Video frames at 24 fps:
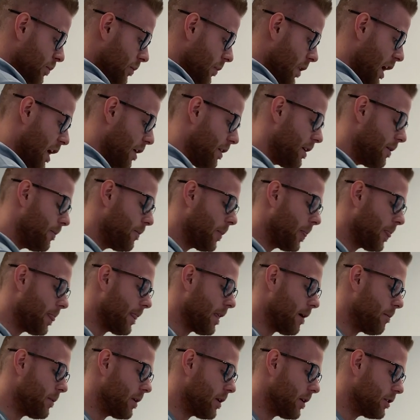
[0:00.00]
Now then,
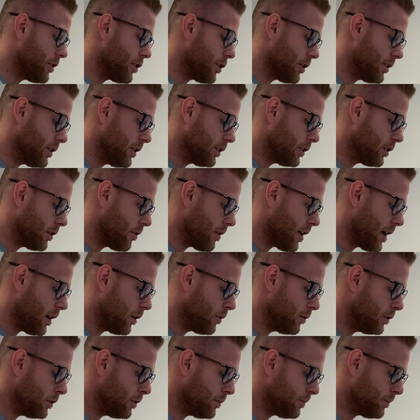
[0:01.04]
I'm going to turn this
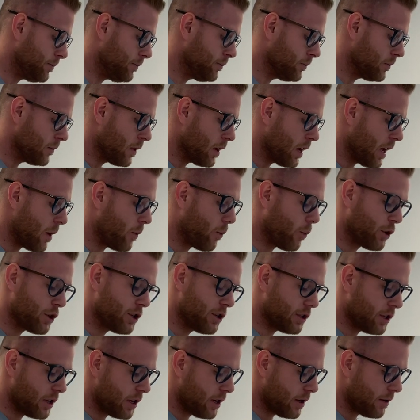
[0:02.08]
around, and we're
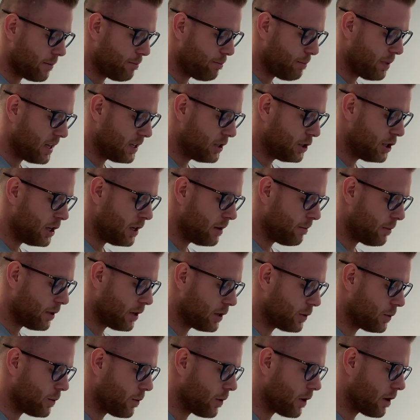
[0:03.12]
just going to pinch it
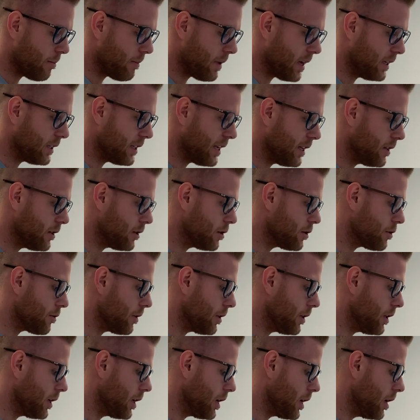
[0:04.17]
because we want to maintain
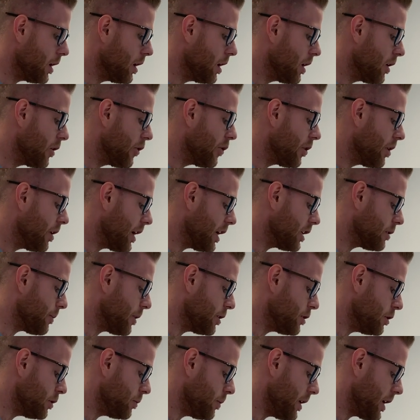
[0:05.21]
sterility as
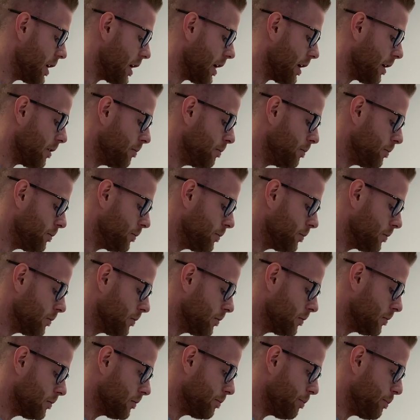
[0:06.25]
much as we can.
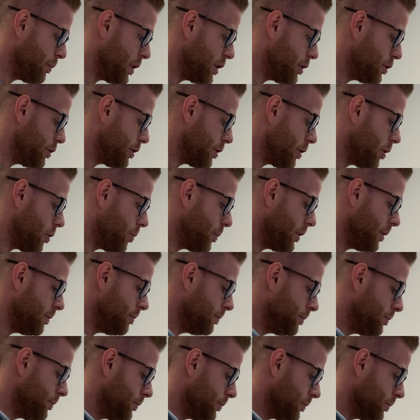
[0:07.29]
Pinch and open.